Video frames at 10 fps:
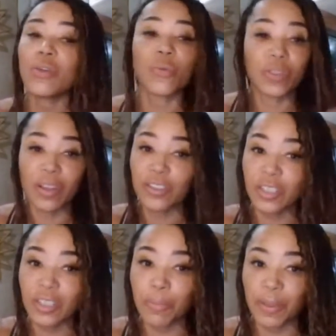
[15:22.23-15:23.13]
with their
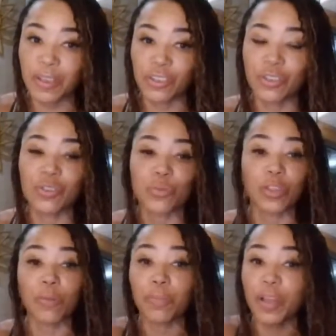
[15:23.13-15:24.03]
sleep issues, with
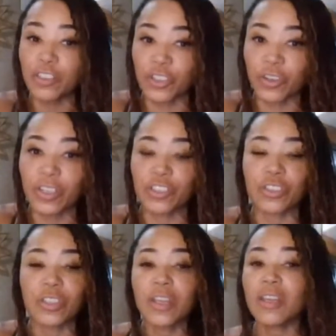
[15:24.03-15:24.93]
their blood sugar
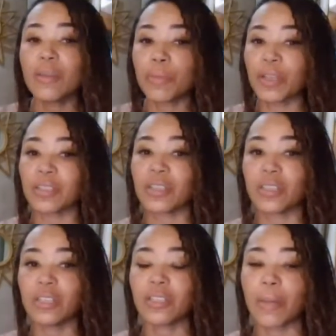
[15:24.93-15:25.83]
issues, because the
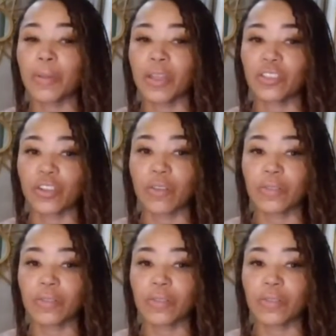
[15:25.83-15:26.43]
destabilization